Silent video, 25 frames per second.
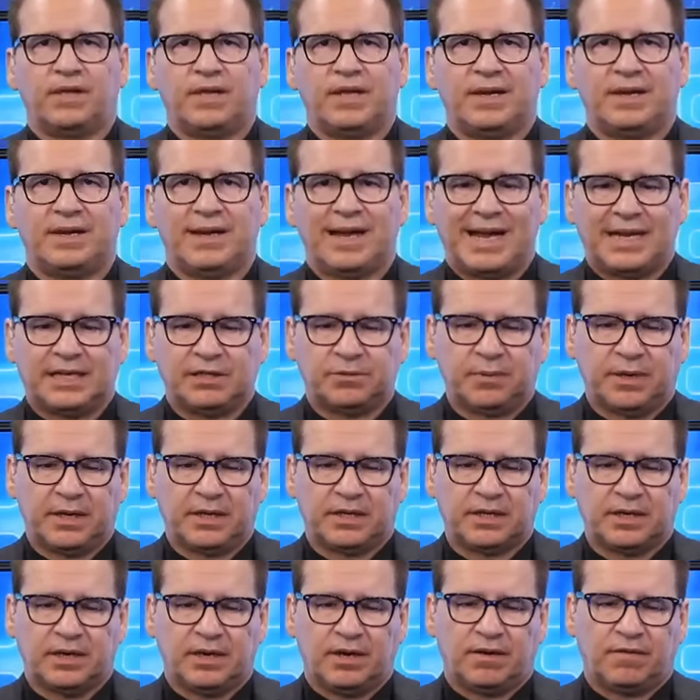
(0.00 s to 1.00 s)
the
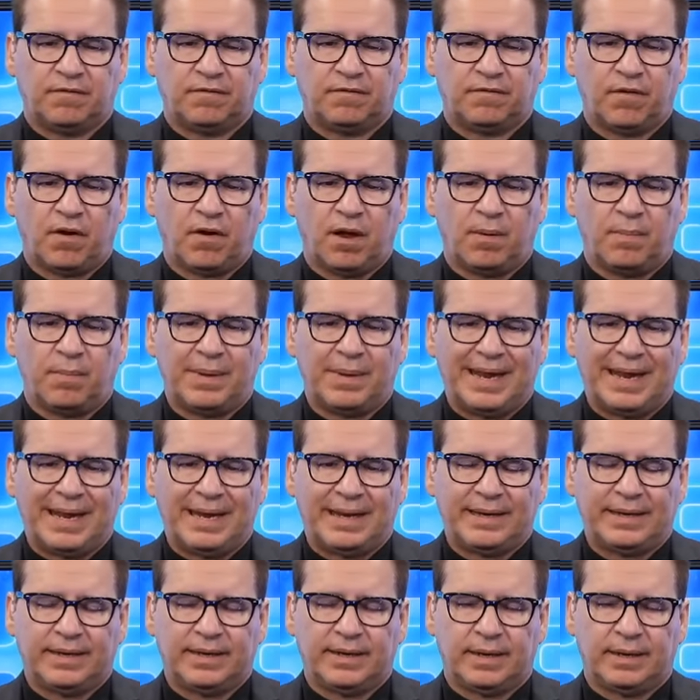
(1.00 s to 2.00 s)
aspect from
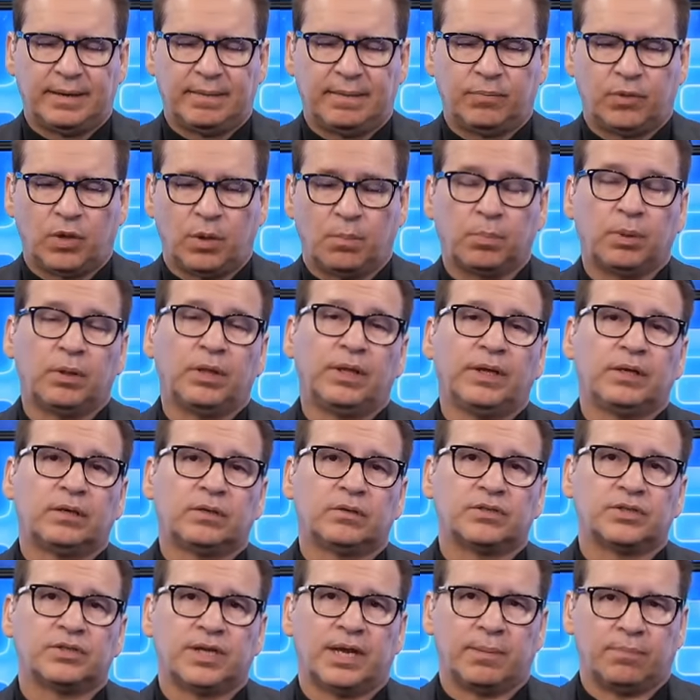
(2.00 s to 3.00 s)
a
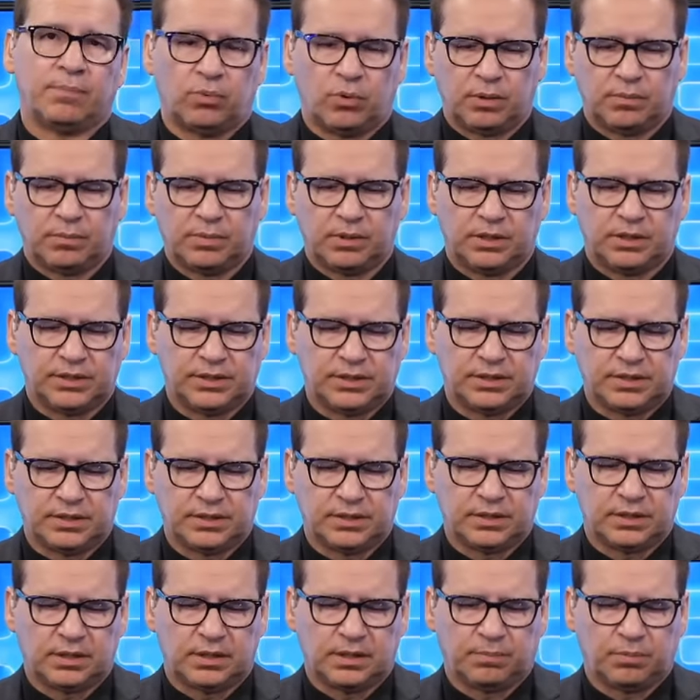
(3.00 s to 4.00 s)
political standpoint. But listen to
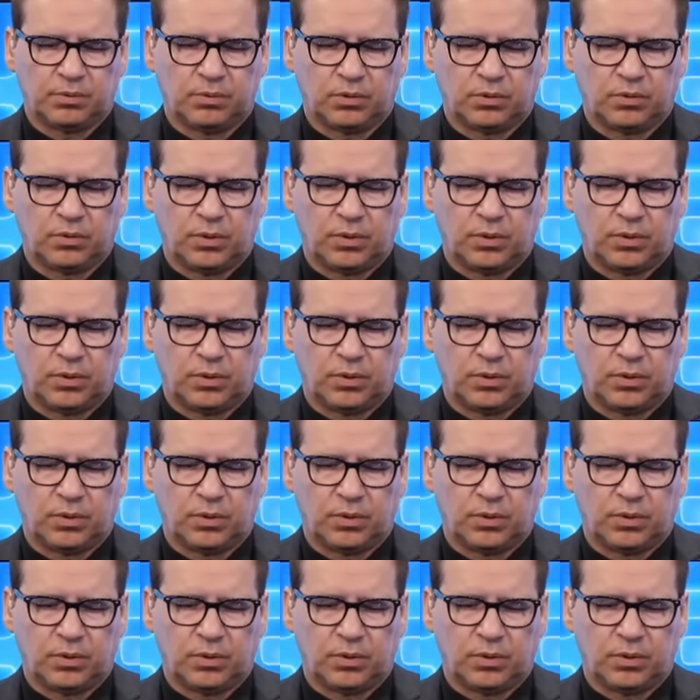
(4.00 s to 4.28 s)
this clip real